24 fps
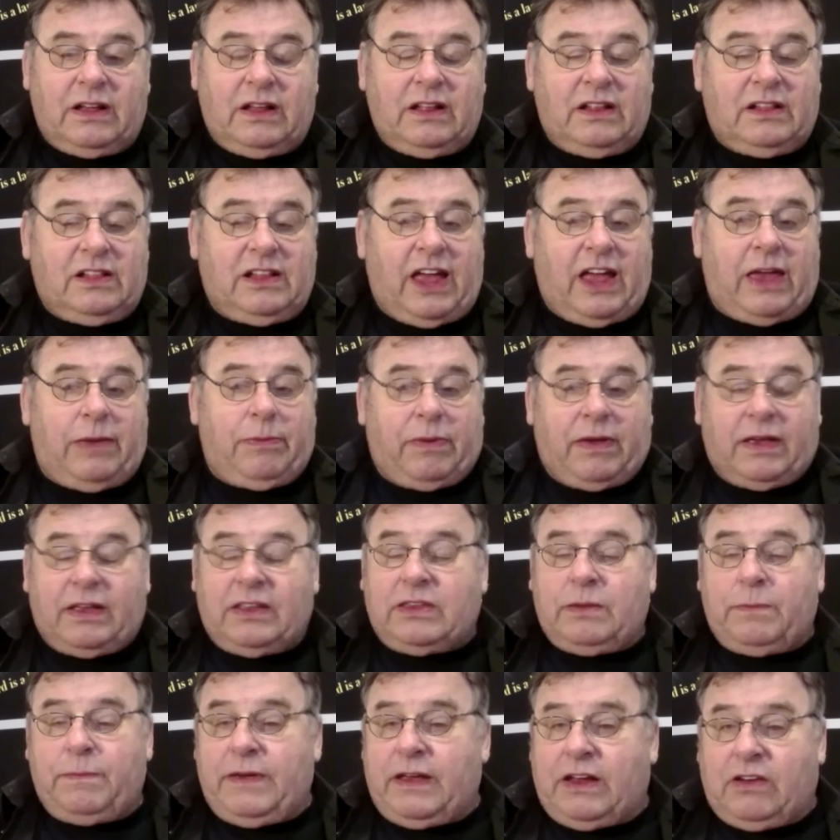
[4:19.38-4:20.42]
claiming
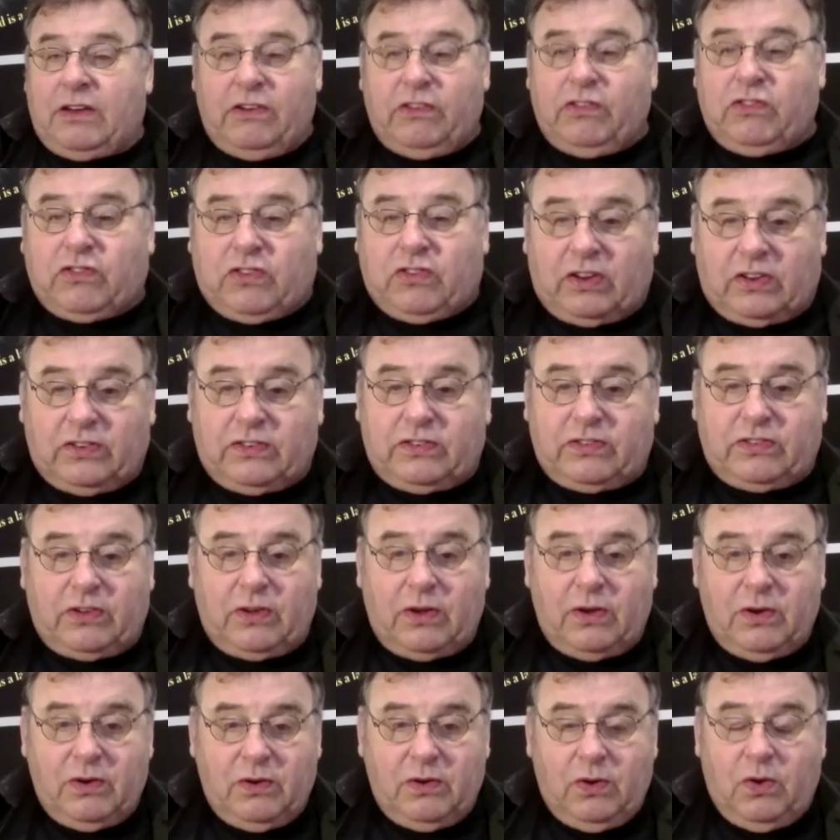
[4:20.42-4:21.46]
to be Christians
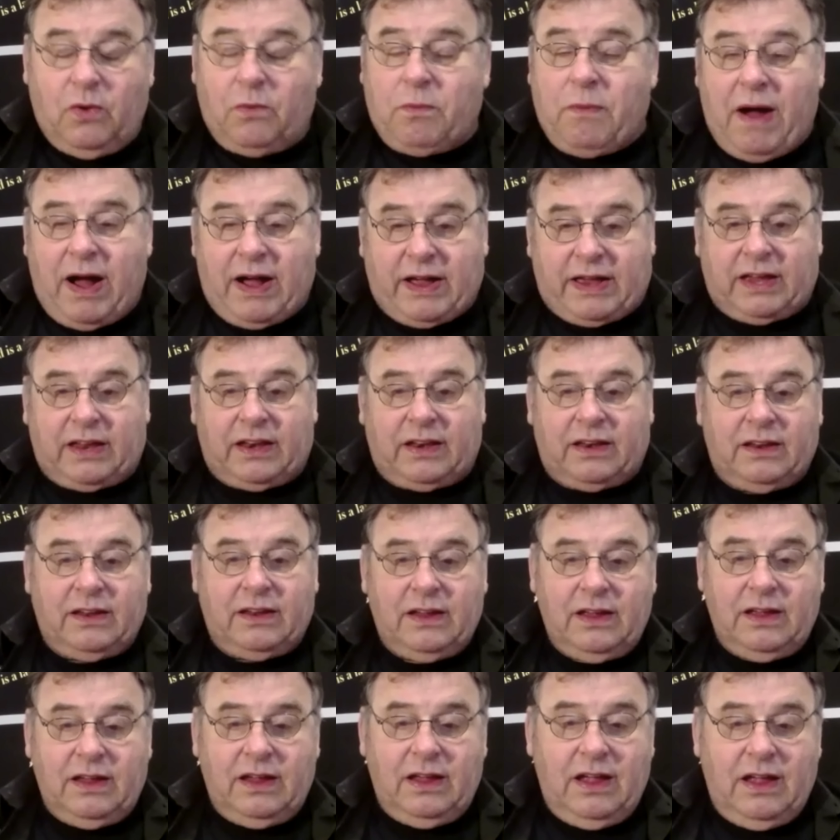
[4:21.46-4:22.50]
who mock it?
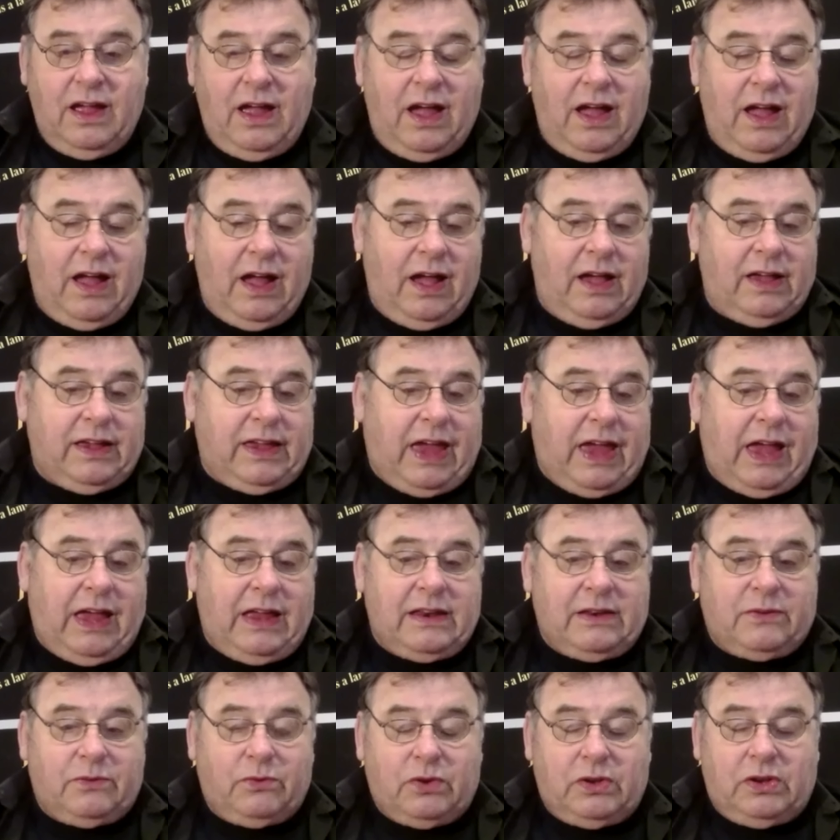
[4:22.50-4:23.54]

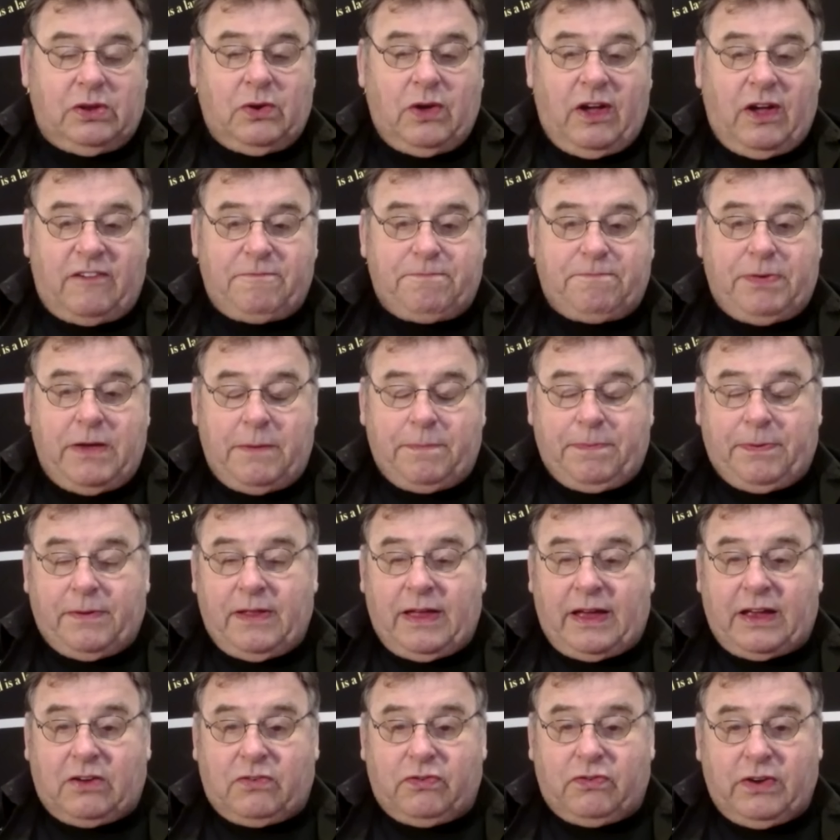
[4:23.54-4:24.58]
Again, when you have people
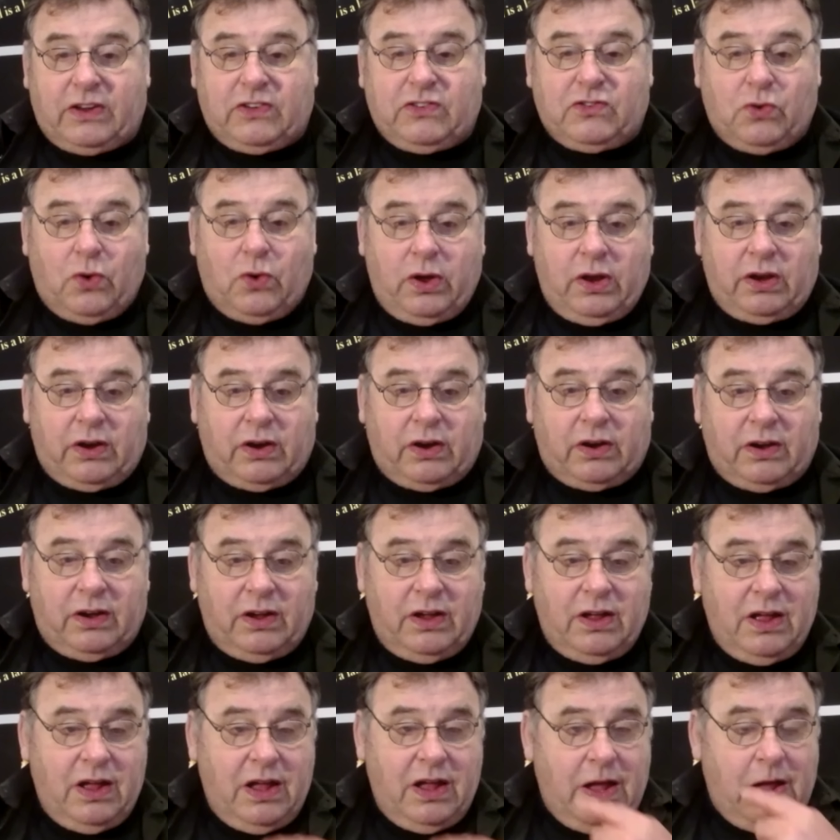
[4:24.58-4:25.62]
like Rick Joyner,
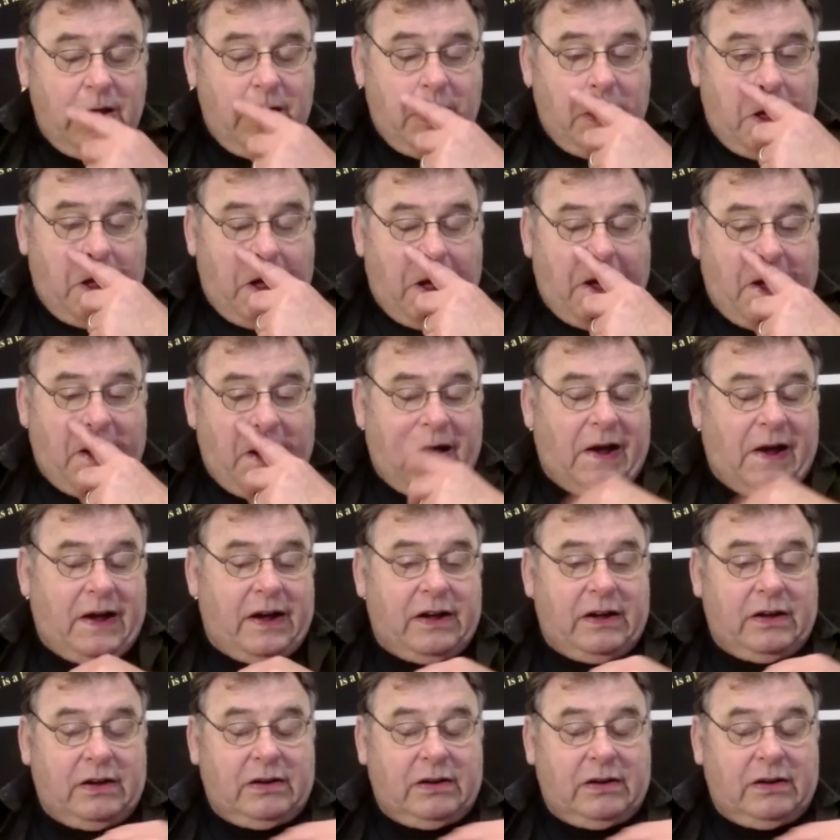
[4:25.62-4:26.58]
uh,